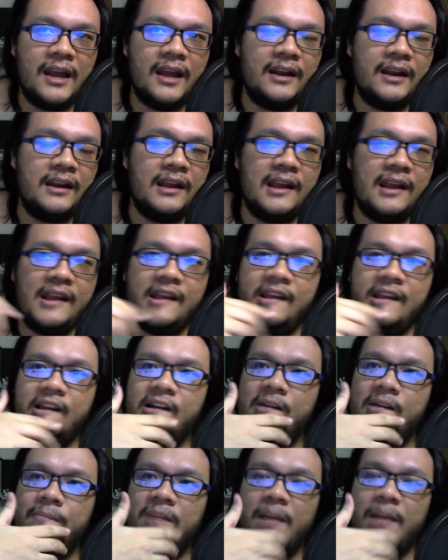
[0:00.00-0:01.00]
at
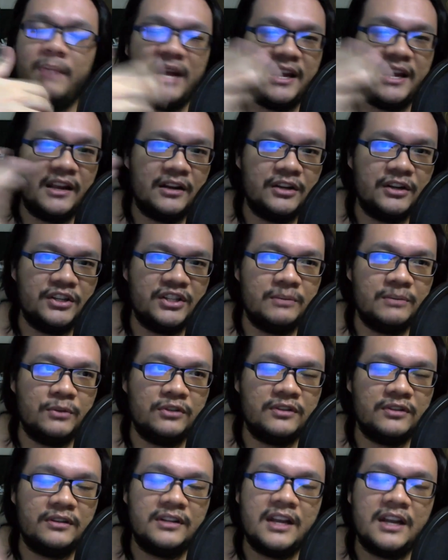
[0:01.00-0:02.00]
I play
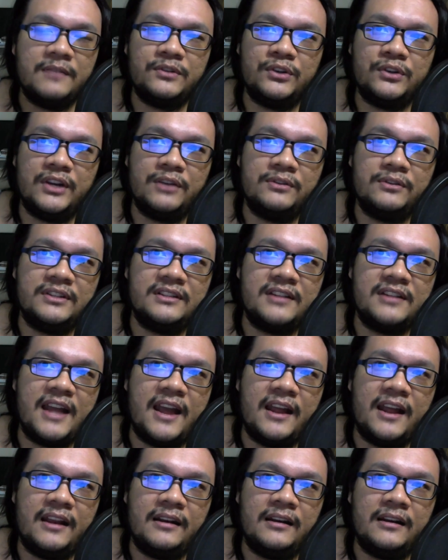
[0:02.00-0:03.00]
incursion most of the time, so they will
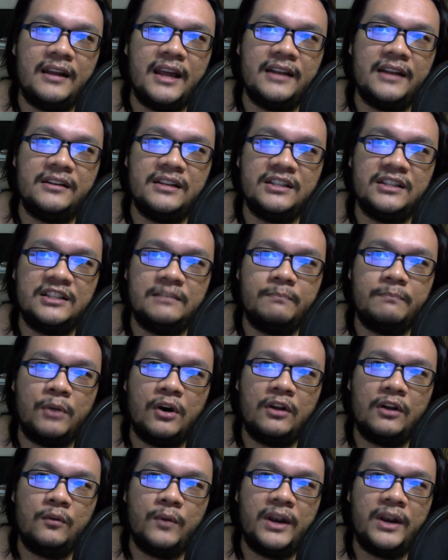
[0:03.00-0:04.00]
stand at this
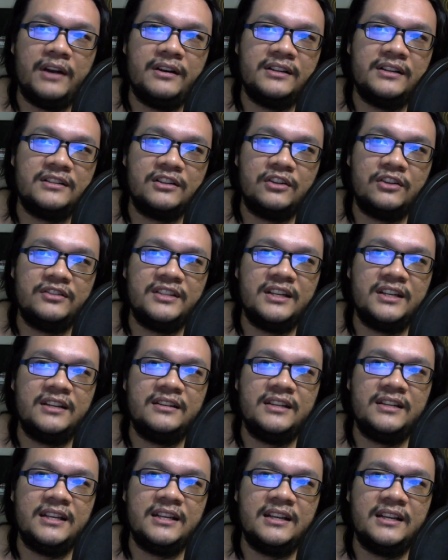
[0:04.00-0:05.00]
spot where it's
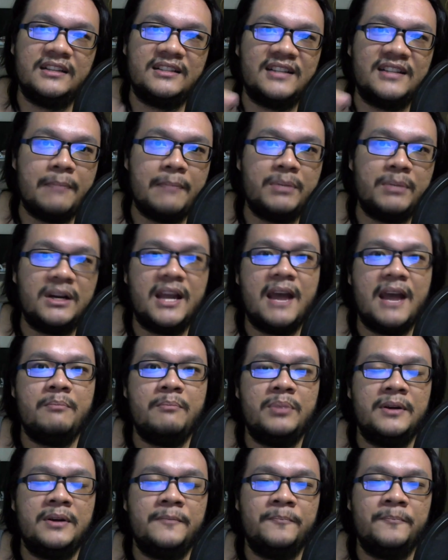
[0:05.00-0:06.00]
considered the sniper
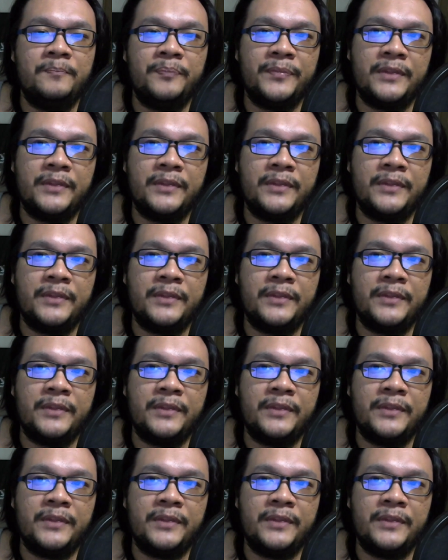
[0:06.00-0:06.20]
camp,